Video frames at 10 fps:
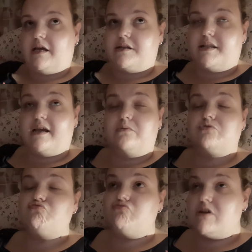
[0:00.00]
and it
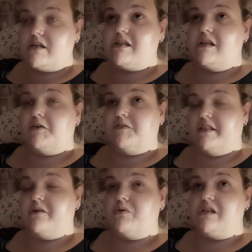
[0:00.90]
was really lovely.
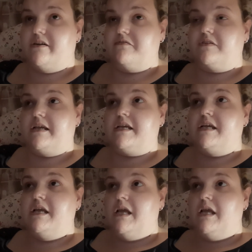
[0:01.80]
They were lovely.